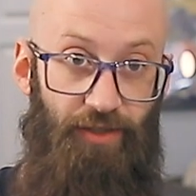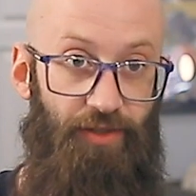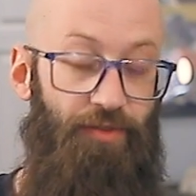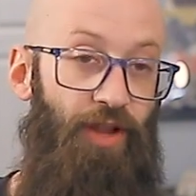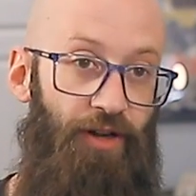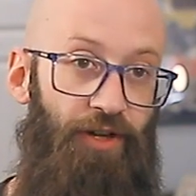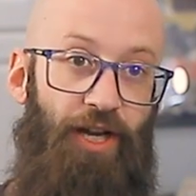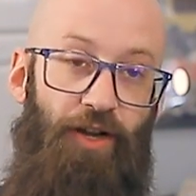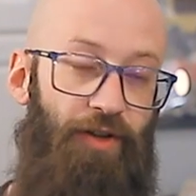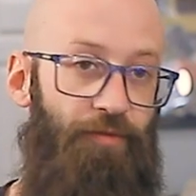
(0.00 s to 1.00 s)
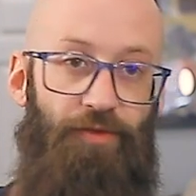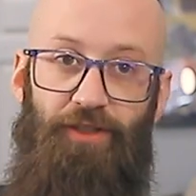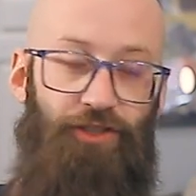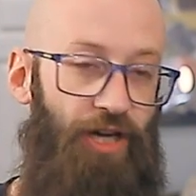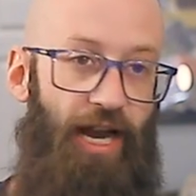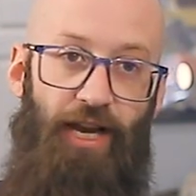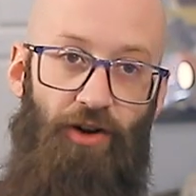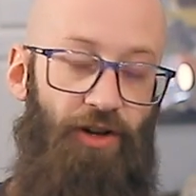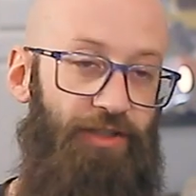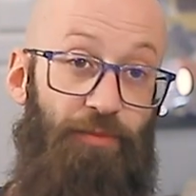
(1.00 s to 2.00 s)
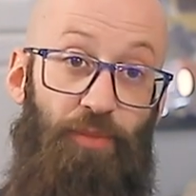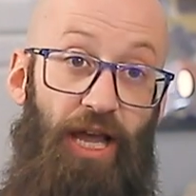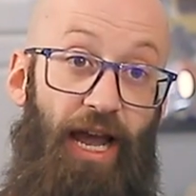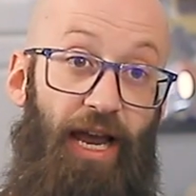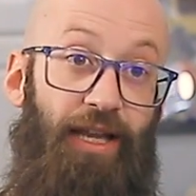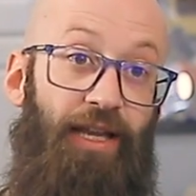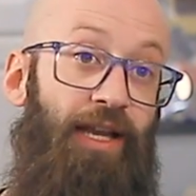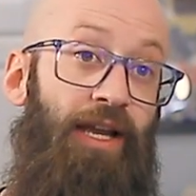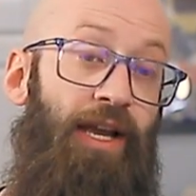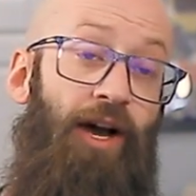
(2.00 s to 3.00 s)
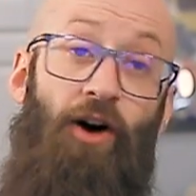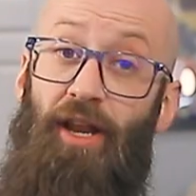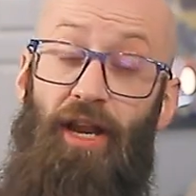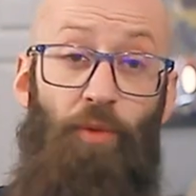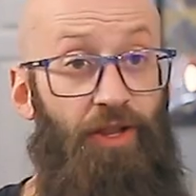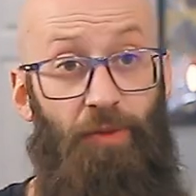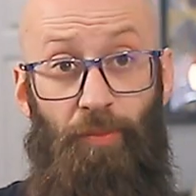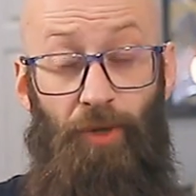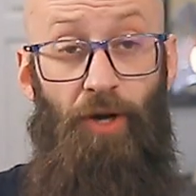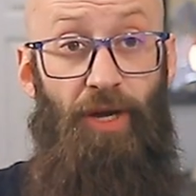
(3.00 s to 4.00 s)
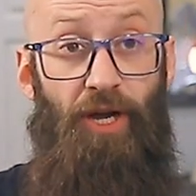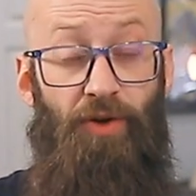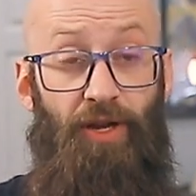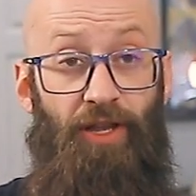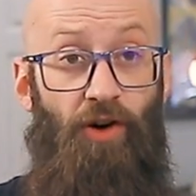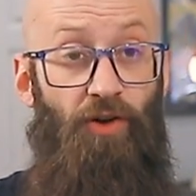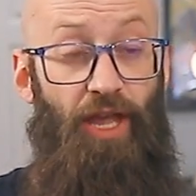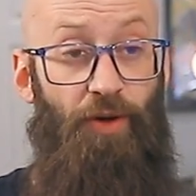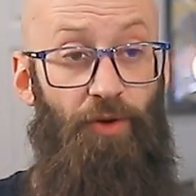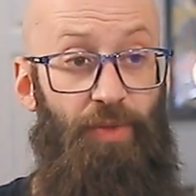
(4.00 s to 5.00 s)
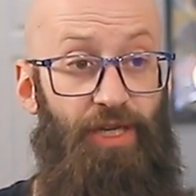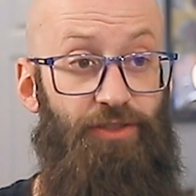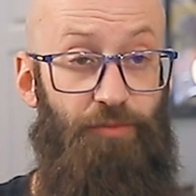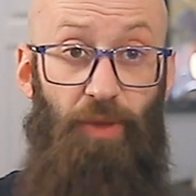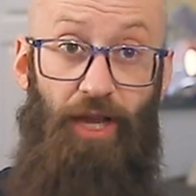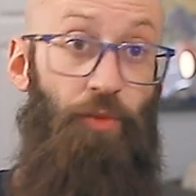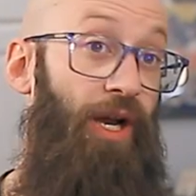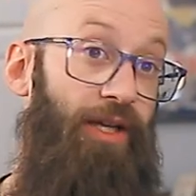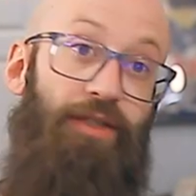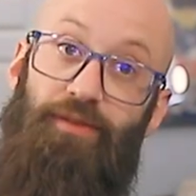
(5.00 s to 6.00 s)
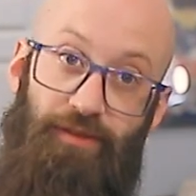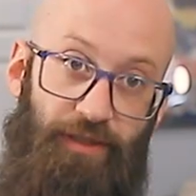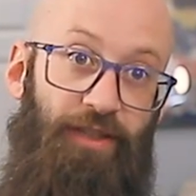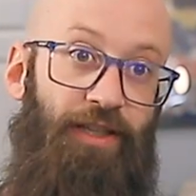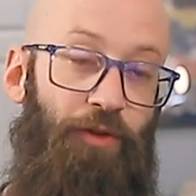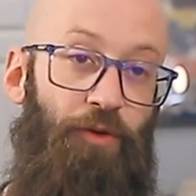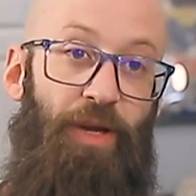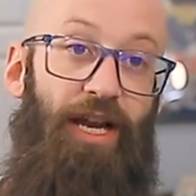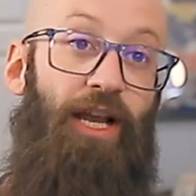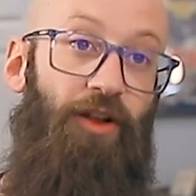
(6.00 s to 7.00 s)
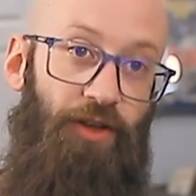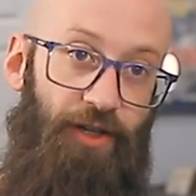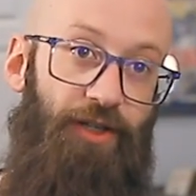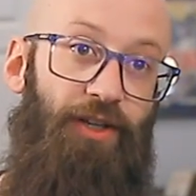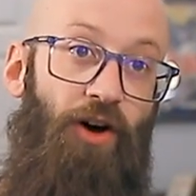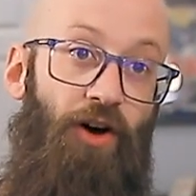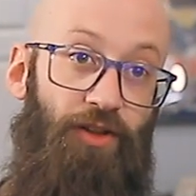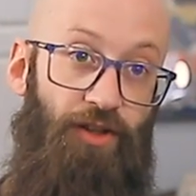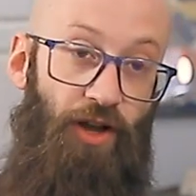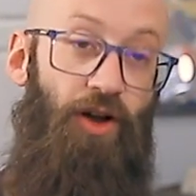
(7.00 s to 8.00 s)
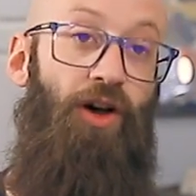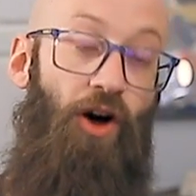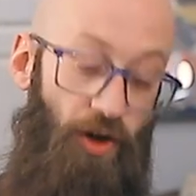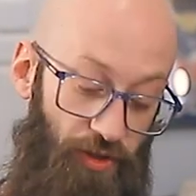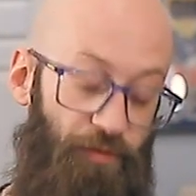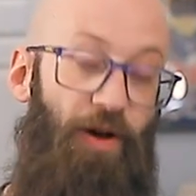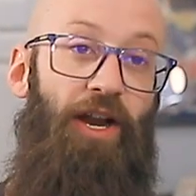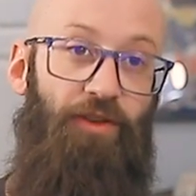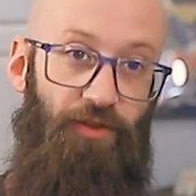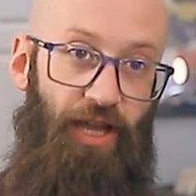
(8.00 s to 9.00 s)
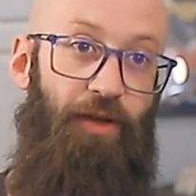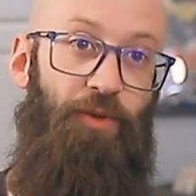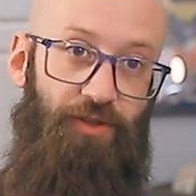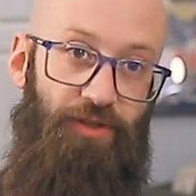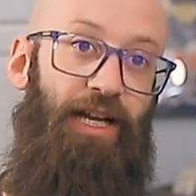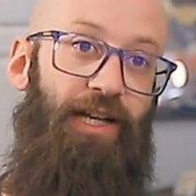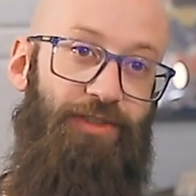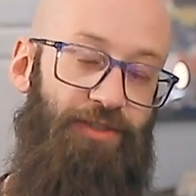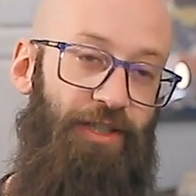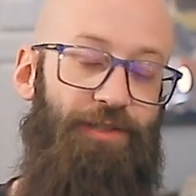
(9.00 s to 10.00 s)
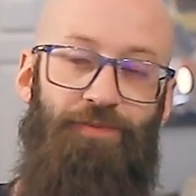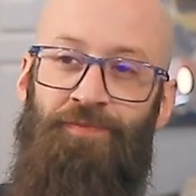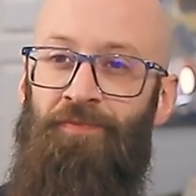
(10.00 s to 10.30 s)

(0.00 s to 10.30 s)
the lettering of the track and artist in black. On a white label promo, all that would be just black and white, and there wouldn't be any color on the vinyl label. Yeah, so